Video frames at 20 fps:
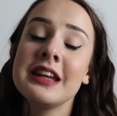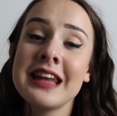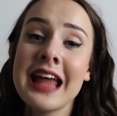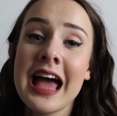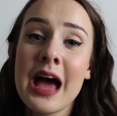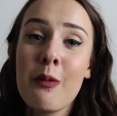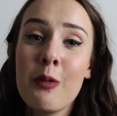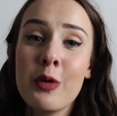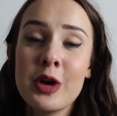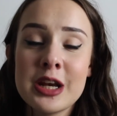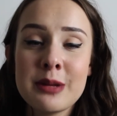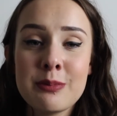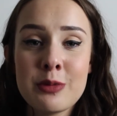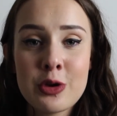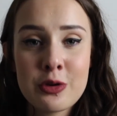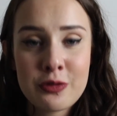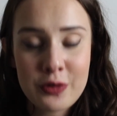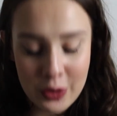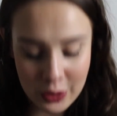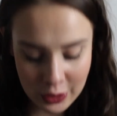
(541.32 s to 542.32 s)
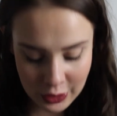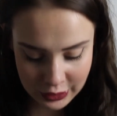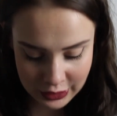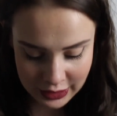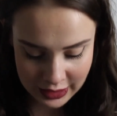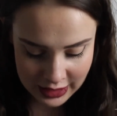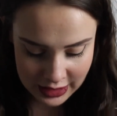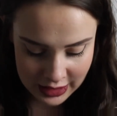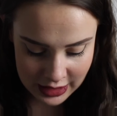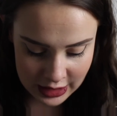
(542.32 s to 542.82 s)
Now we're going to move
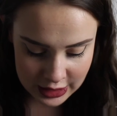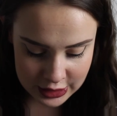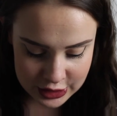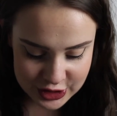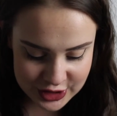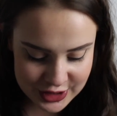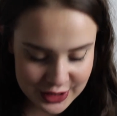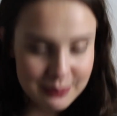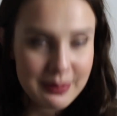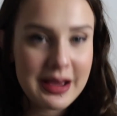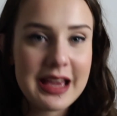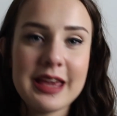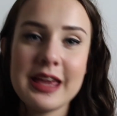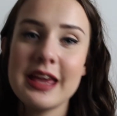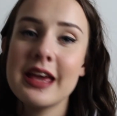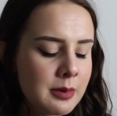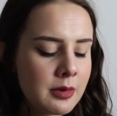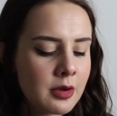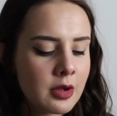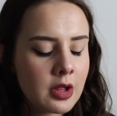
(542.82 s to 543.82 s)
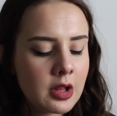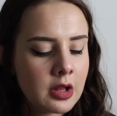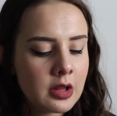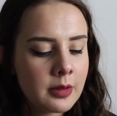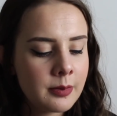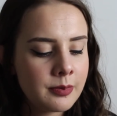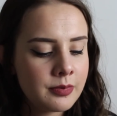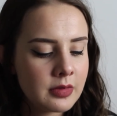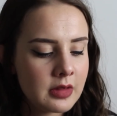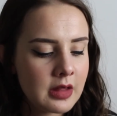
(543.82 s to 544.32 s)
on to my
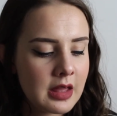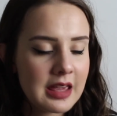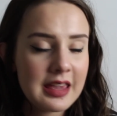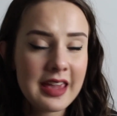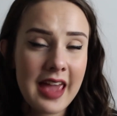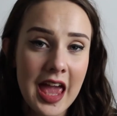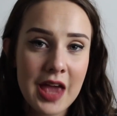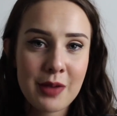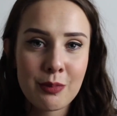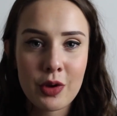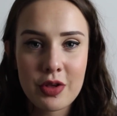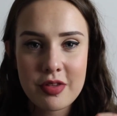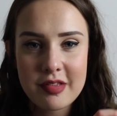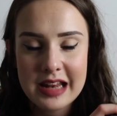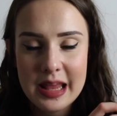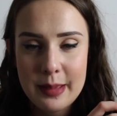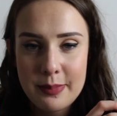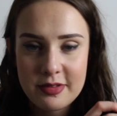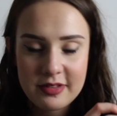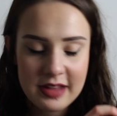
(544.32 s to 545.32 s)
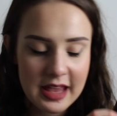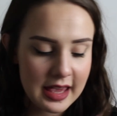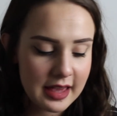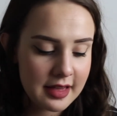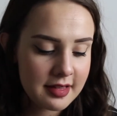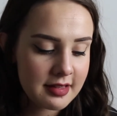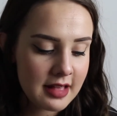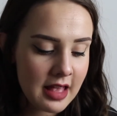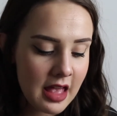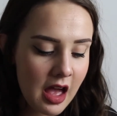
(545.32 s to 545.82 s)
Rimmel Kate Moss
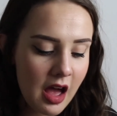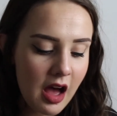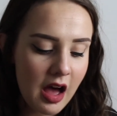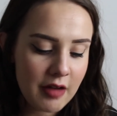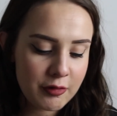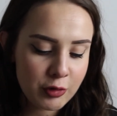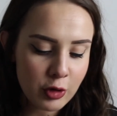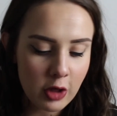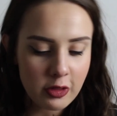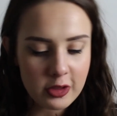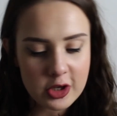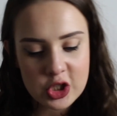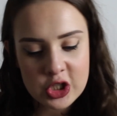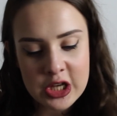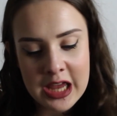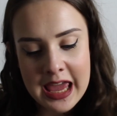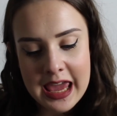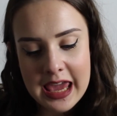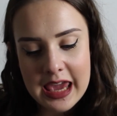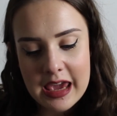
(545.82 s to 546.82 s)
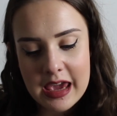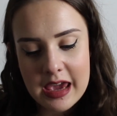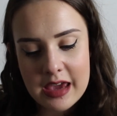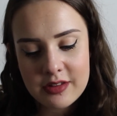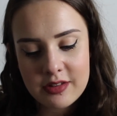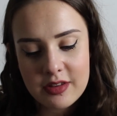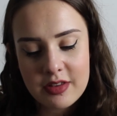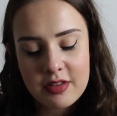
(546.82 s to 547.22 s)
lipsticks. I've got the shade